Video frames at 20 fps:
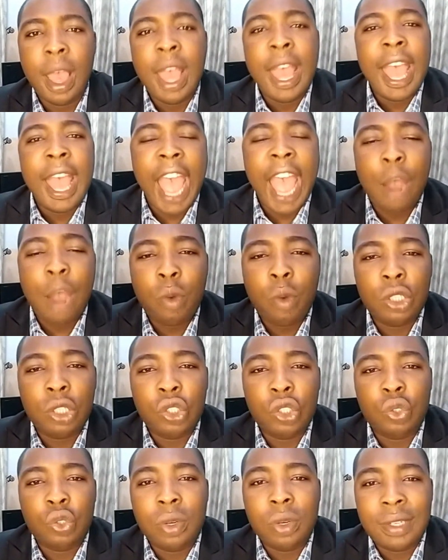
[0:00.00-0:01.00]
I want you
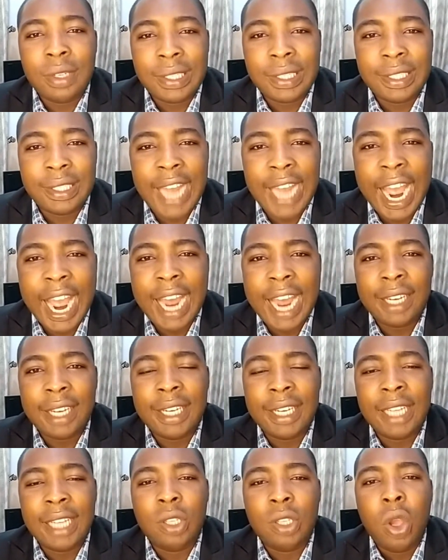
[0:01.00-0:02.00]
to understand
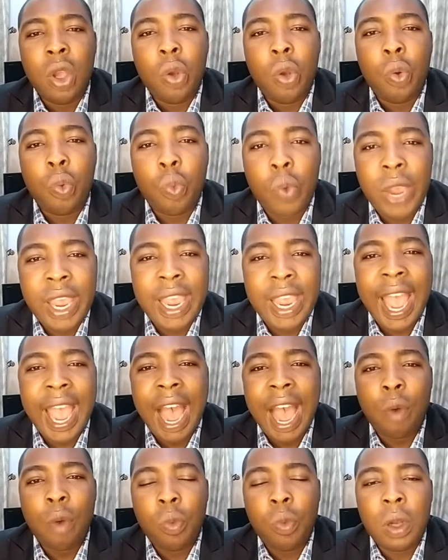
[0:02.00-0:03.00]
that we
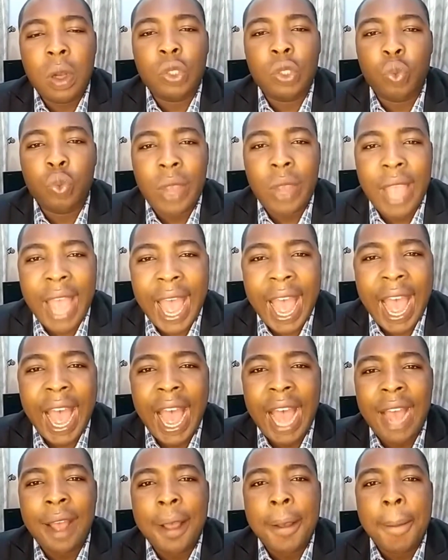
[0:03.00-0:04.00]
are what we
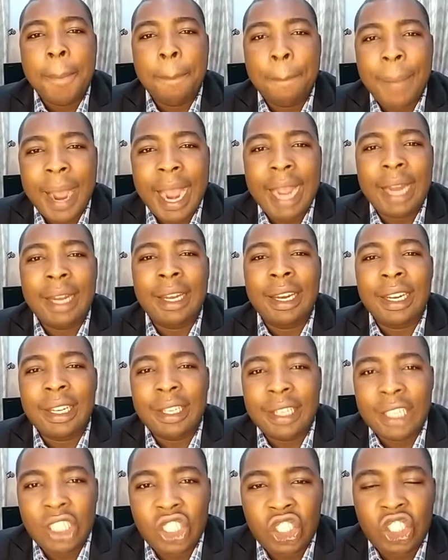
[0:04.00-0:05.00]
are by the
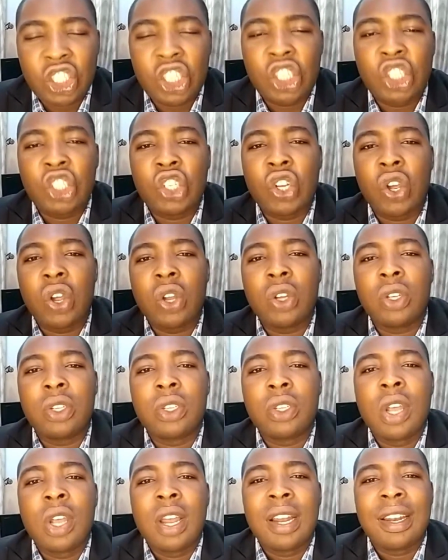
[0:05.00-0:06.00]
decisions
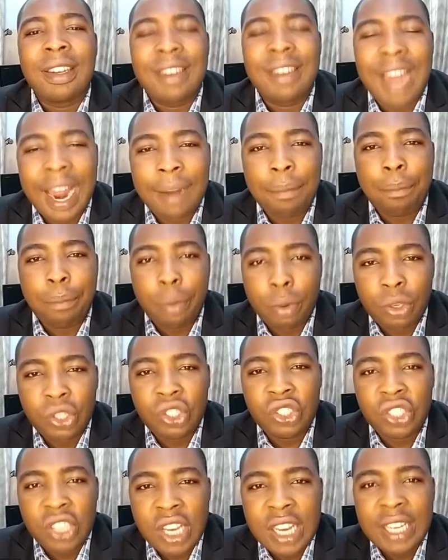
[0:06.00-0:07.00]
that
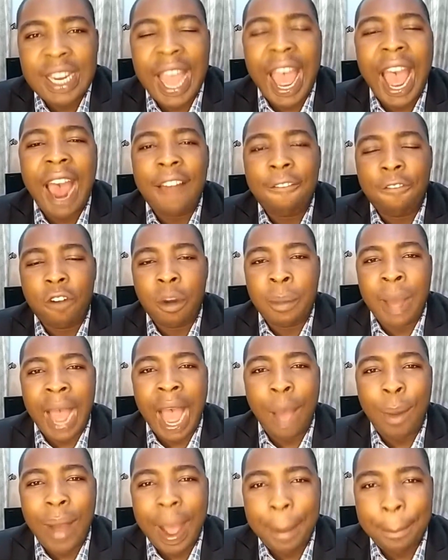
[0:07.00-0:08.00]
proceed out from
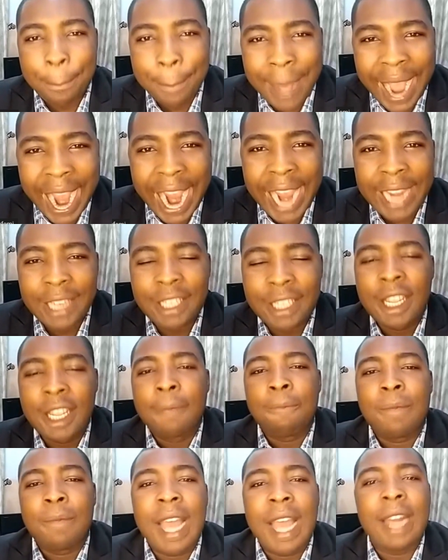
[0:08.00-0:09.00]
our mind,
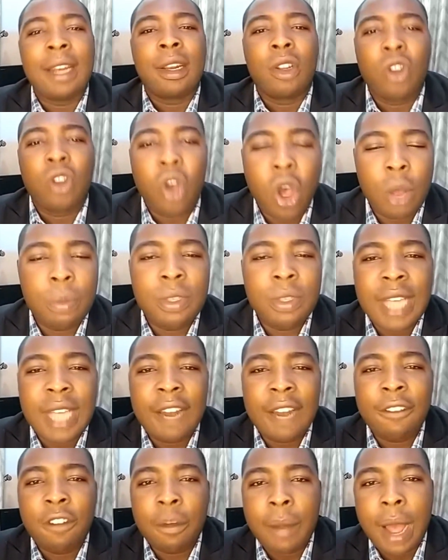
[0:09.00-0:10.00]
that comes out
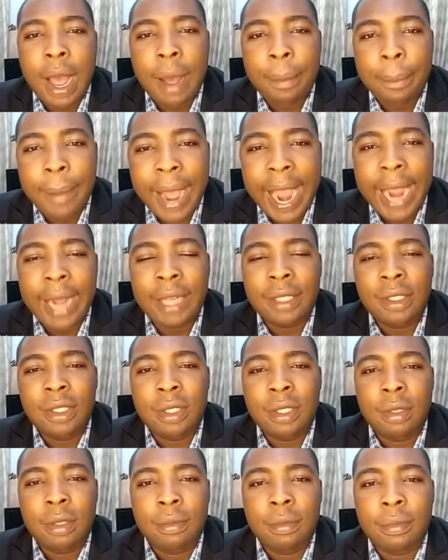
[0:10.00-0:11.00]
from our
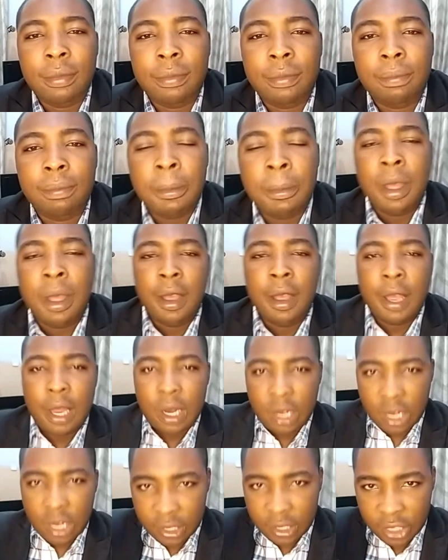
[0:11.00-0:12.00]
minds.
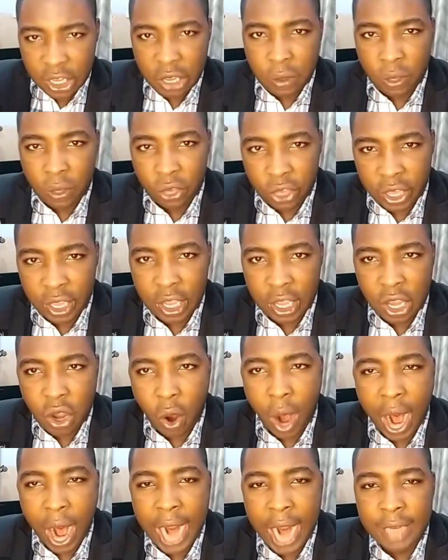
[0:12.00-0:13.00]
The thing you think in your
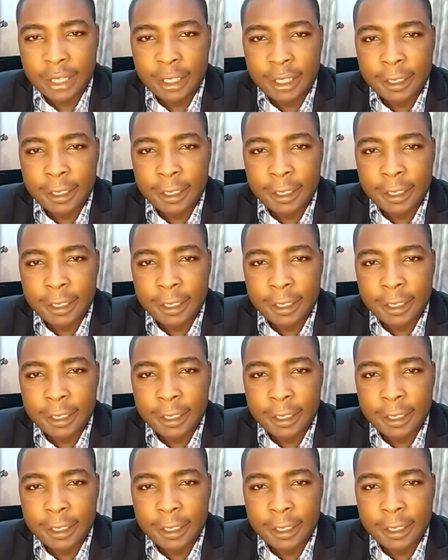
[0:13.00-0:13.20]
heart,